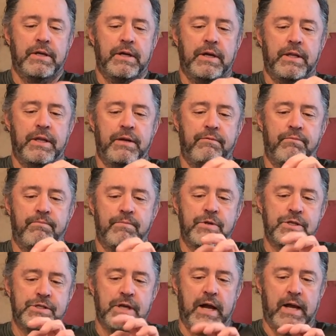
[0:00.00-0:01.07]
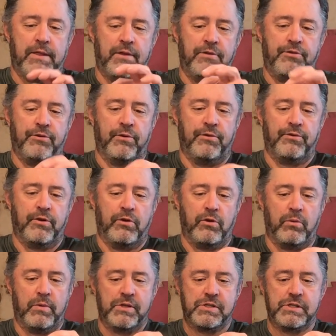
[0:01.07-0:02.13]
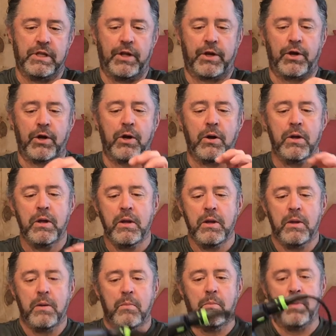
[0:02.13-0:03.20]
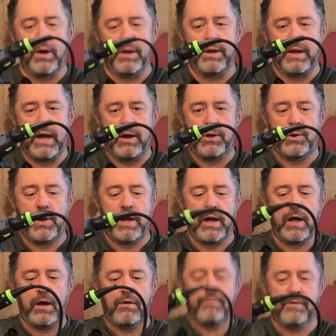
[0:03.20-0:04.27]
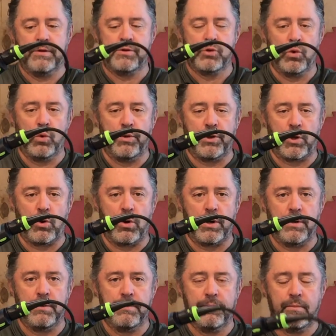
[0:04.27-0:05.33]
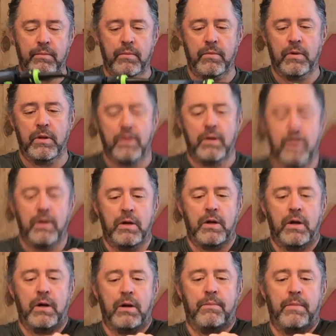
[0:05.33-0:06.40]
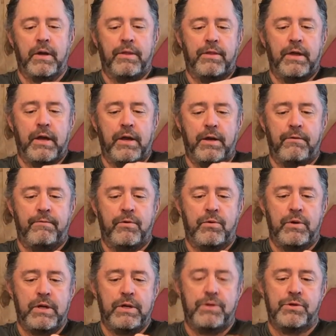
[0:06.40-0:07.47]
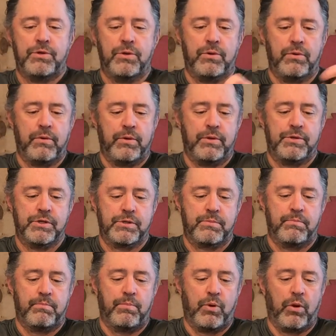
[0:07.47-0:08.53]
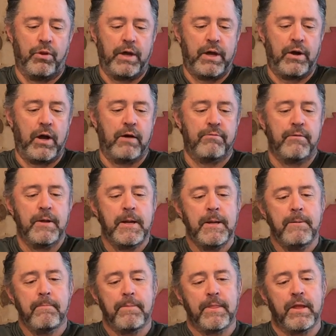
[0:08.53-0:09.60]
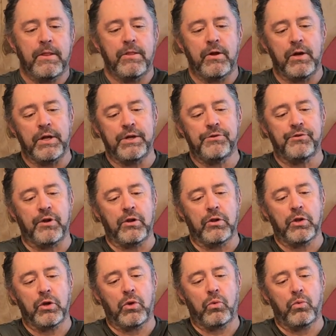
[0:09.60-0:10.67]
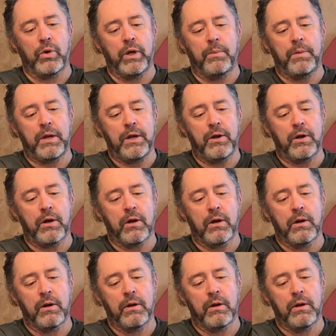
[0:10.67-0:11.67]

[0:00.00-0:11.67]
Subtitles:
and they've designed this so it's a little bit slicker. But now you have a tool with a cord. And then if you need to, you just pull that off. There is a little rib here